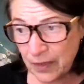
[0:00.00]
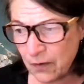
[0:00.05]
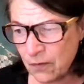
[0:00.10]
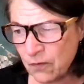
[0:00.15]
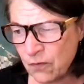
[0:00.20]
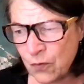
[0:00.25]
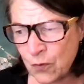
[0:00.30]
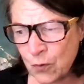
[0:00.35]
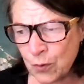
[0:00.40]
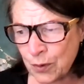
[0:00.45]

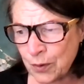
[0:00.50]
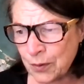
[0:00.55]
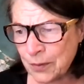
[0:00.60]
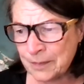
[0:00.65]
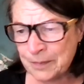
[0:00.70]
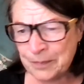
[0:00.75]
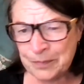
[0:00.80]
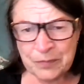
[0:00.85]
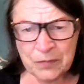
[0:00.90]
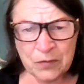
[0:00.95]
for
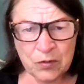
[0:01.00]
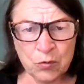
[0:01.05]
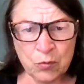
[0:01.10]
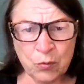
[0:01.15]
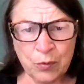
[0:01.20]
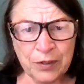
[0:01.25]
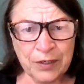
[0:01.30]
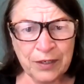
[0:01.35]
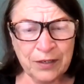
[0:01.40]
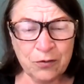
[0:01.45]

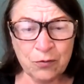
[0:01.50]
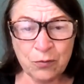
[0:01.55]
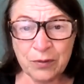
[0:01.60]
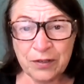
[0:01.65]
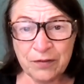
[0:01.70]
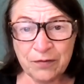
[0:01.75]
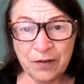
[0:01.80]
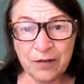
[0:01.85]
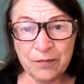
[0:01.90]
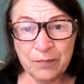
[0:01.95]
20,
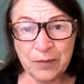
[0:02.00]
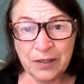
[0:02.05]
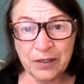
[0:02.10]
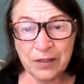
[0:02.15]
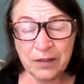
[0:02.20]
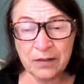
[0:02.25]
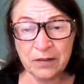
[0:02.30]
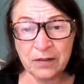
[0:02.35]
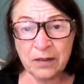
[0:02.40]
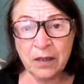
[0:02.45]
25
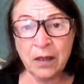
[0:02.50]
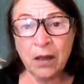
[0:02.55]
minutes,